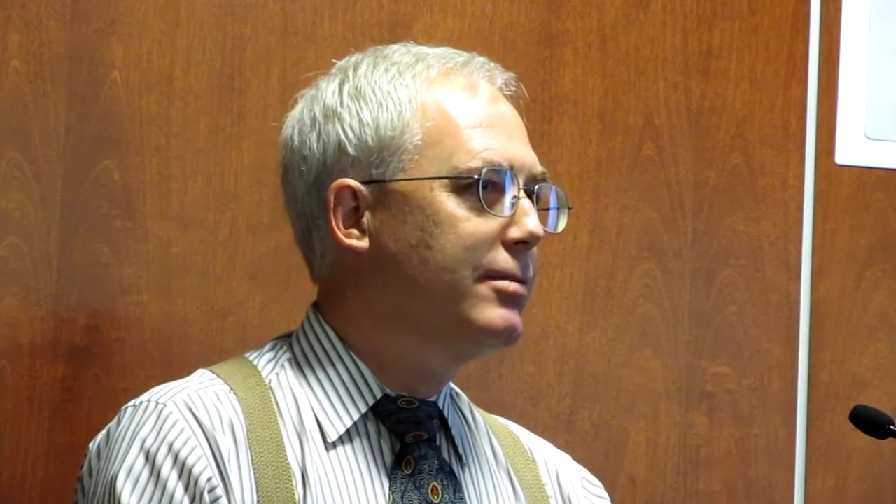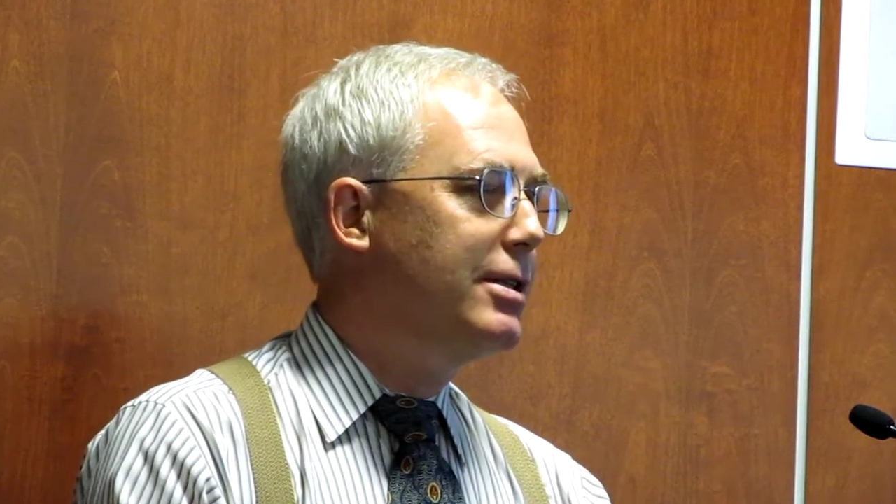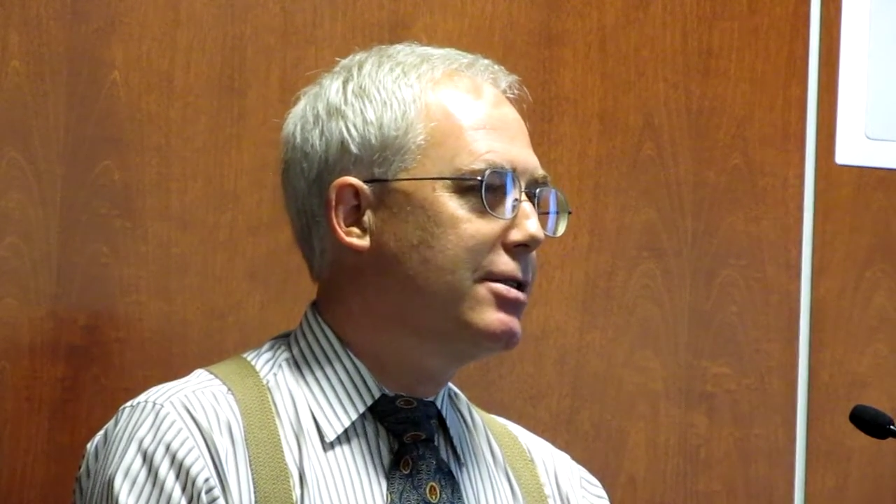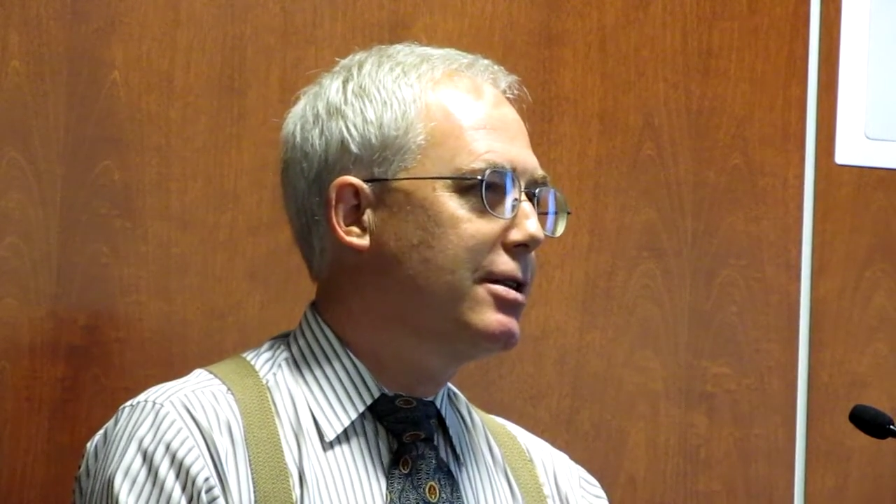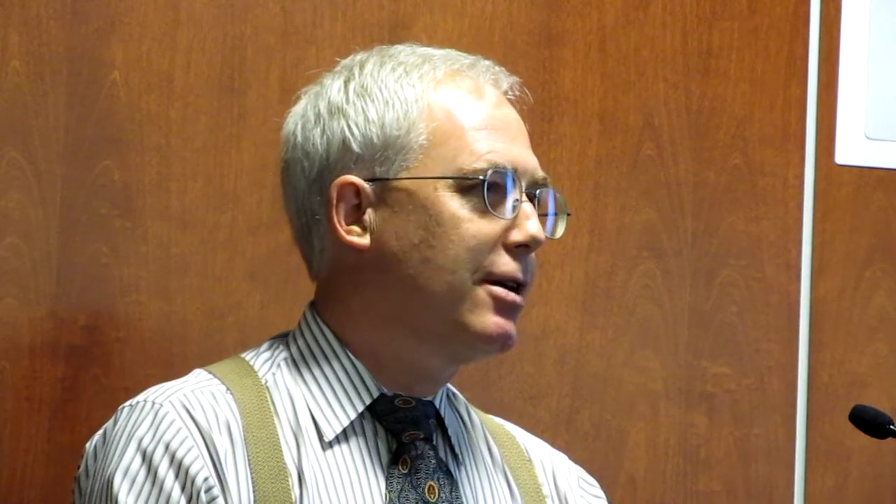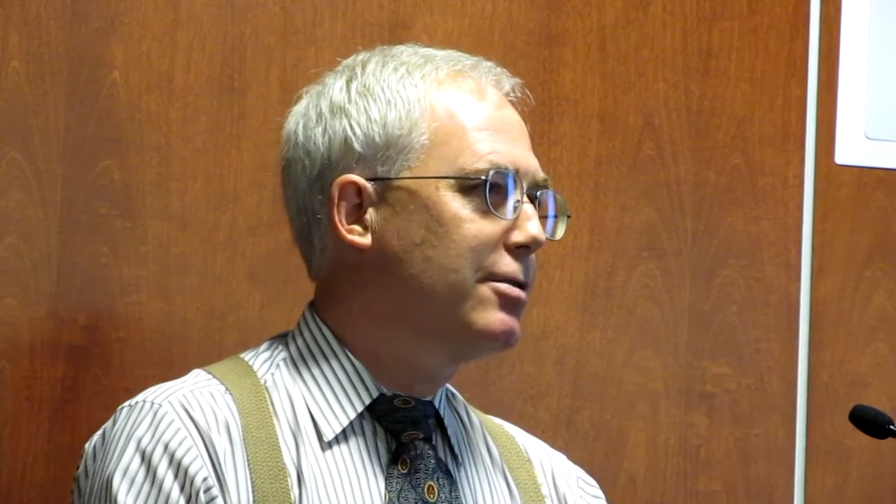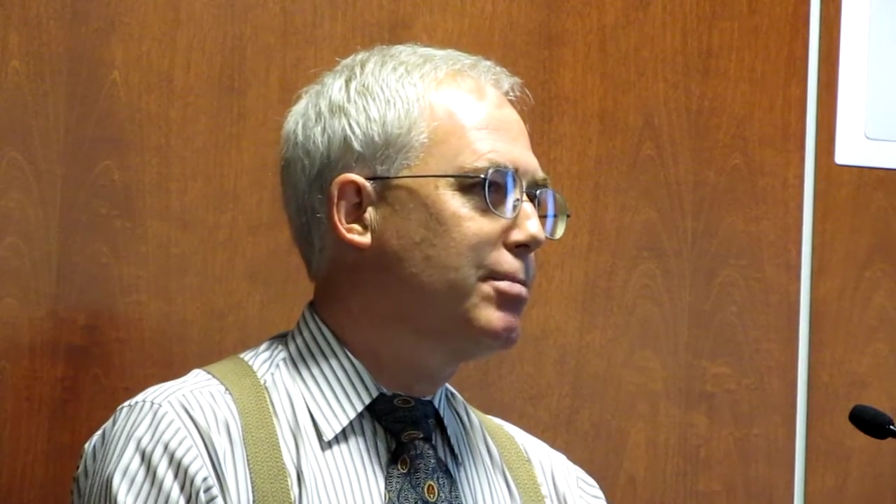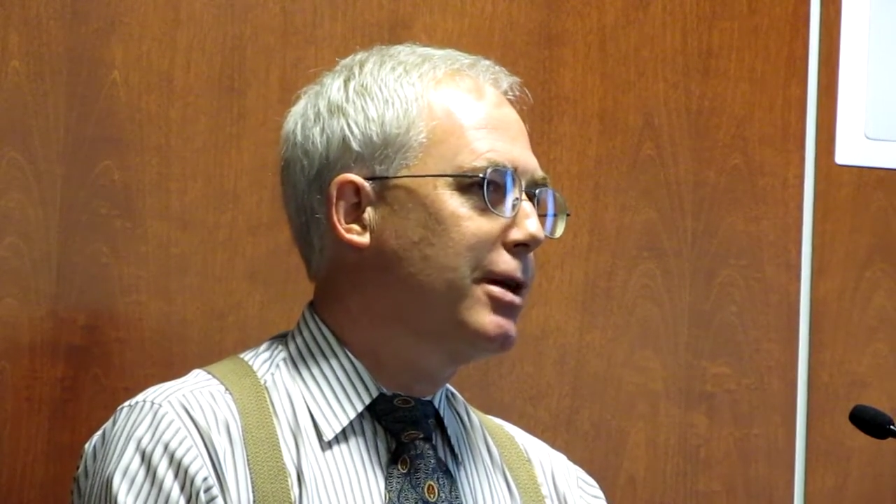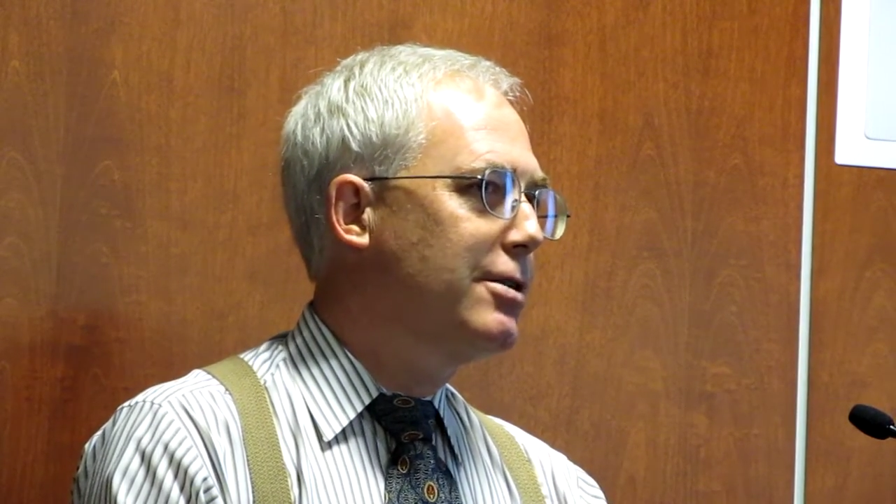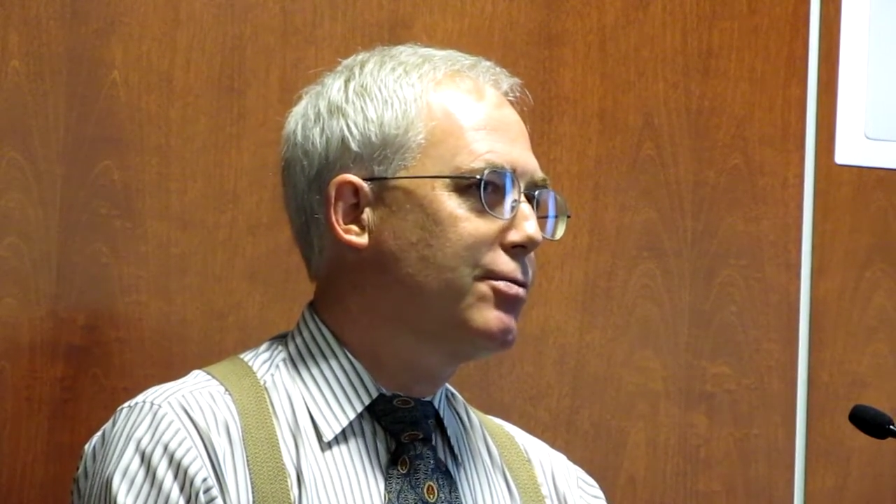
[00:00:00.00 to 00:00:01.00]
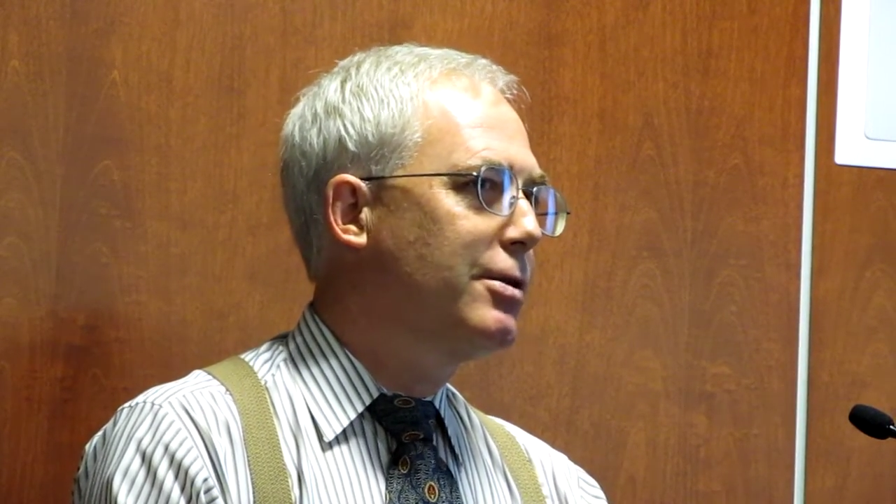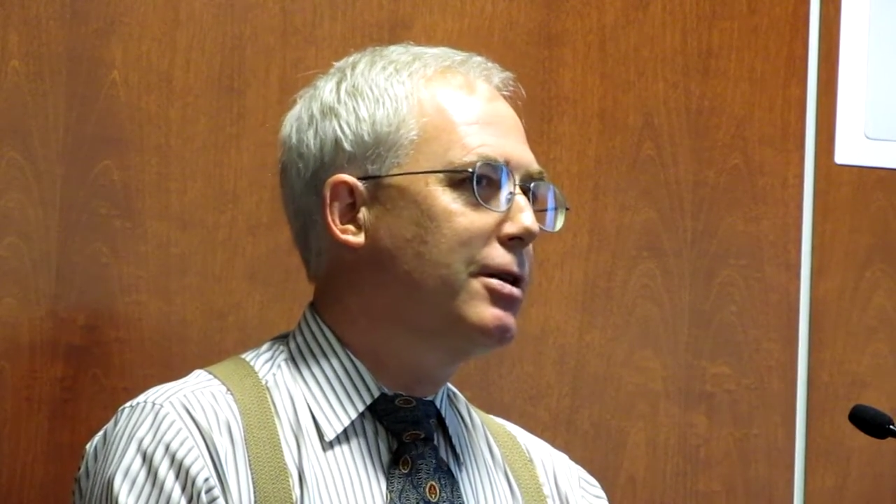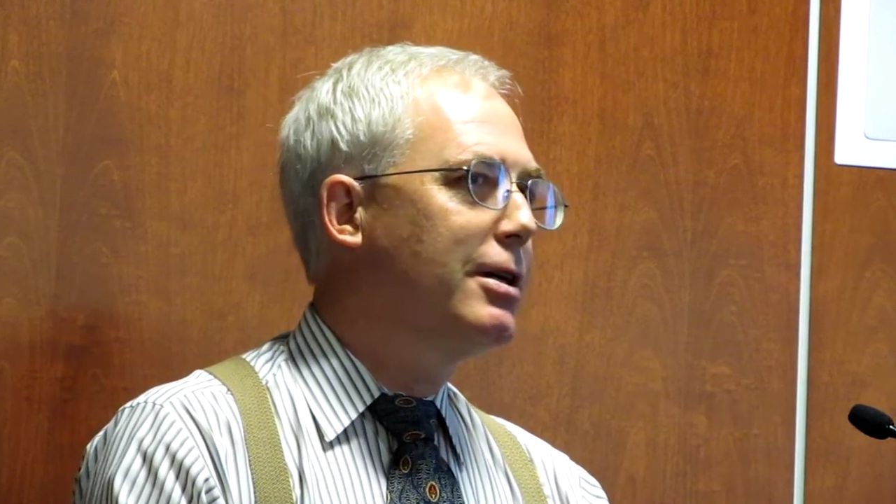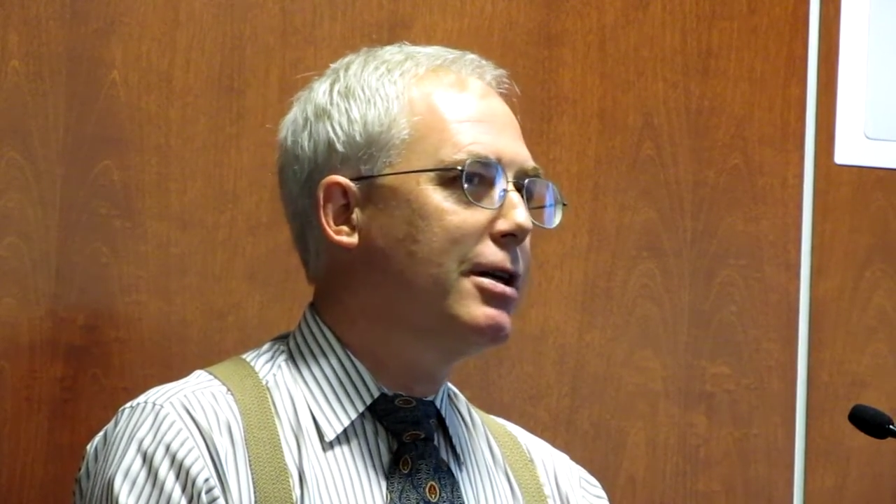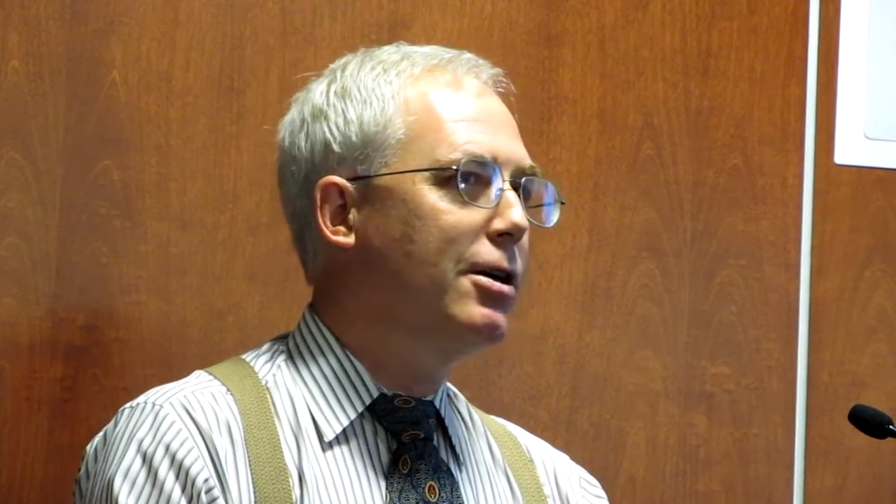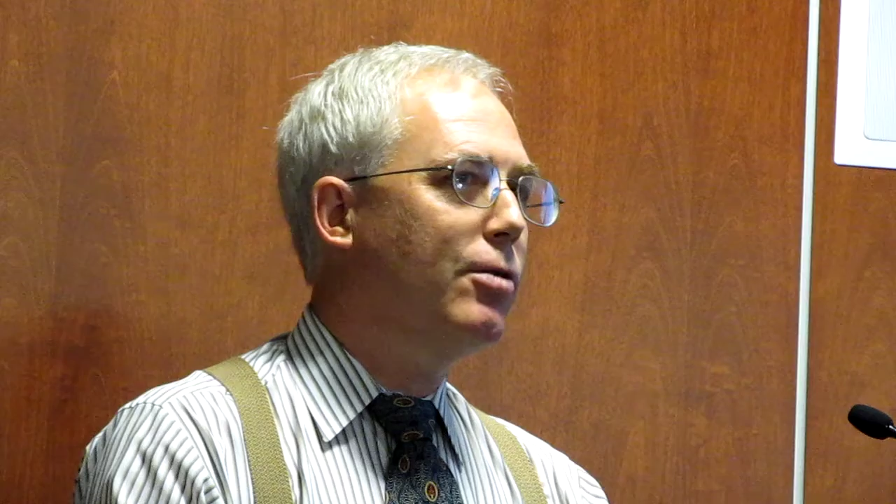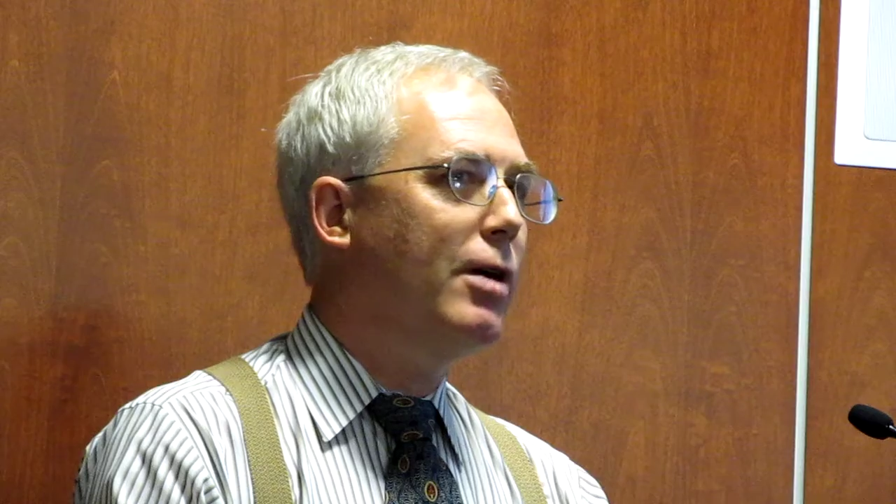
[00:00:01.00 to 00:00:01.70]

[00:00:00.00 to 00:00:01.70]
It's another place where you can go